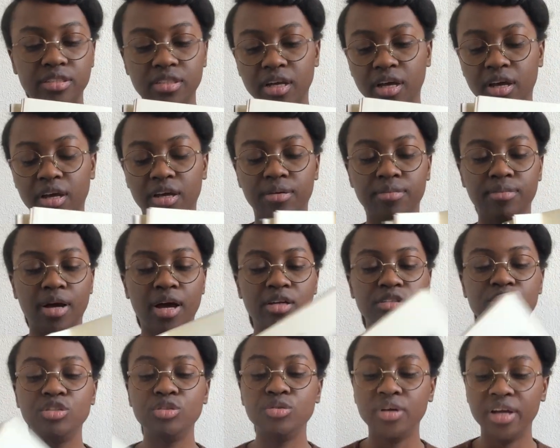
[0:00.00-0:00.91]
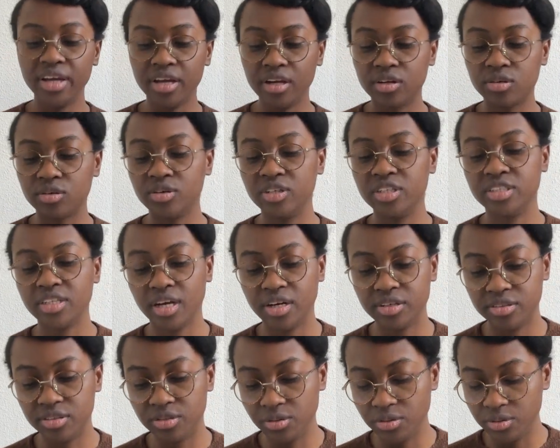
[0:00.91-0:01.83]
how to increase, how
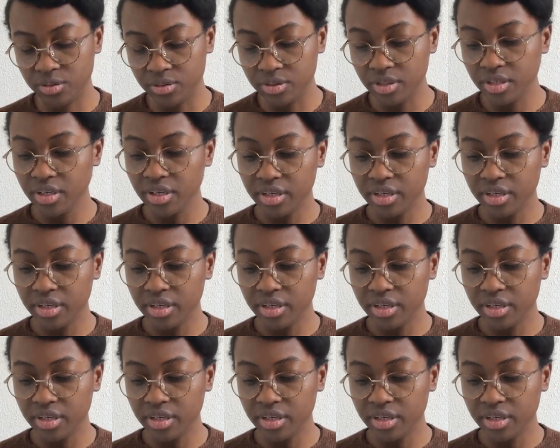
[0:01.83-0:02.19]
to